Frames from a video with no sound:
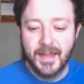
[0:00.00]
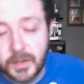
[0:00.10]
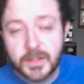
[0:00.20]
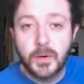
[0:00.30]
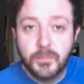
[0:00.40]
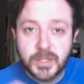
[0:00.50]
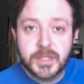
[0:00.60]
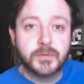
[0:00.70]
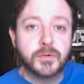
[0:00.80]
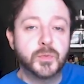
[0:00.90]
so in
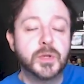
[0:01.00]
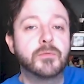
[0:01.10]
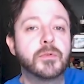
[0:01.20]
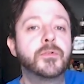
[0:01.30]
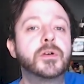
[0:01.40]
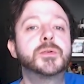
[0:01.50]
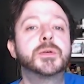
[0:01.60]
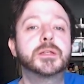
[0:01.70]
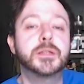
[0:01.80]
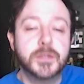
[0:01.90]
Britain, of course, we don't refer to
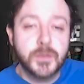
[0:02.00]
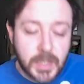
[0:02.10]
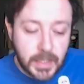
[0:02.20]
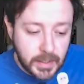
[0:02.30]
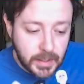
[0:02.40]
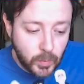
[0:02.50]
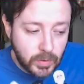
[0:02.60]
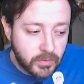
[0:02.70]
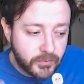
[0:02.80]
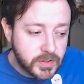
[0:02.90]
it as a zucchini, we
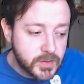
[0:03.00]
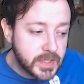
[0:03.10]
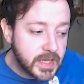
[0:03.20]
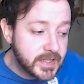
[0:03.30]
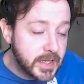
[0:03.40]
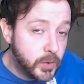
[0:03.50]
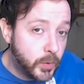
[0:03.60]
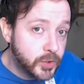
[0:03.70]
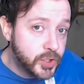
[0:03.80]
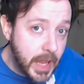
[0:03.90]
refer to it as a
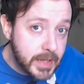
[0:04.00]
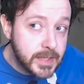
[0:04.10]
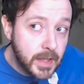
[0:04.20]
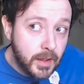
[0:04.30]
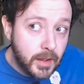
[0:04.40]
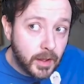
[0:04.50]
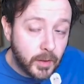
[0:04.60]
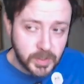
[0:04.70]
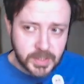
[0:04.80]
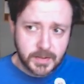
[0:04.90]
courgette,
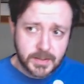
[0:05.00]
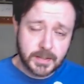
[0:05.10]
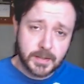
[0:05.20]
which sounds like